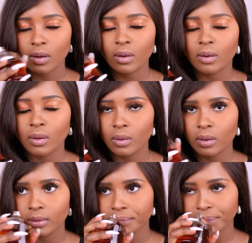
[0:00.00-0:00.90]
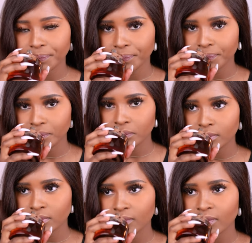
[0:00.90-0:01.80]
Oh,
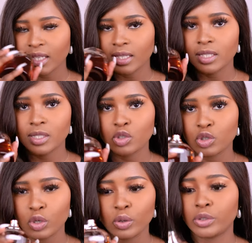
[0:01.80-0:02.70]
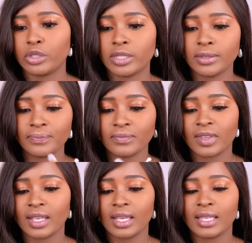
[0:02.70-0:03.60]
this is so good.
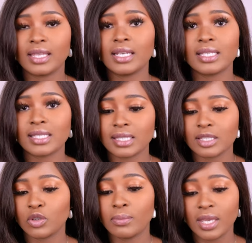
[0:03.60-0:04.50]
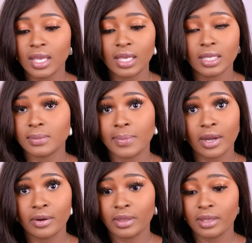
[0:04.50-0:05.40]
This to me is
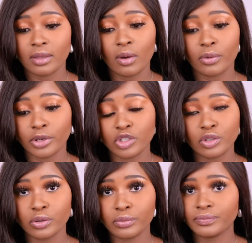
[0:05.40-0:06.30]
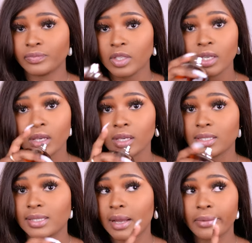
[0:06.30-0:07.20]
better than the original
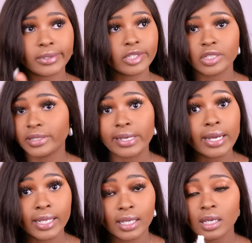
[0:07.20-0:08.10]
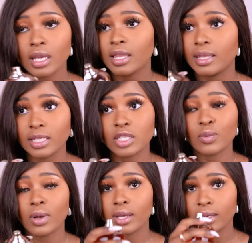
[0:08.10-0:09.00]
because that one is just honey.
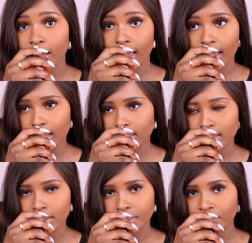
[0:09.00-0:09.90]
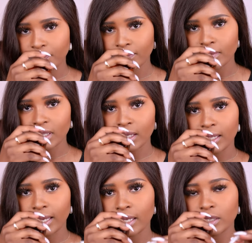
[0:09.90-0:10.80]
This one has
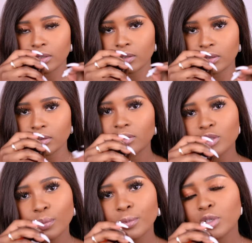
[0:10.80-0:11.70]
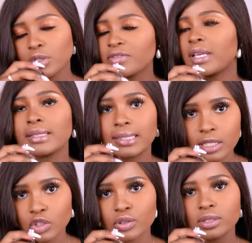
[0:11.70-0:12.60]
like top notes of like
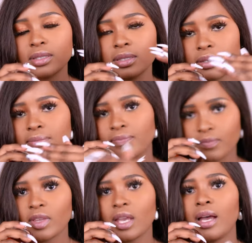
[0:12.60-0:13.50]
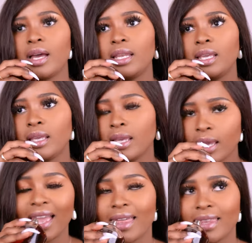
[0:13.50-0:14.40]
citrus,
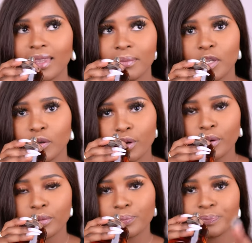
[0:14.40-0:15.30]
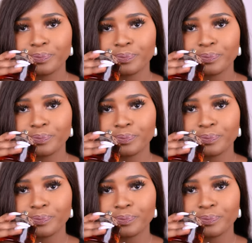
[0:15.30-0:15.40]
honey, and then the middle note,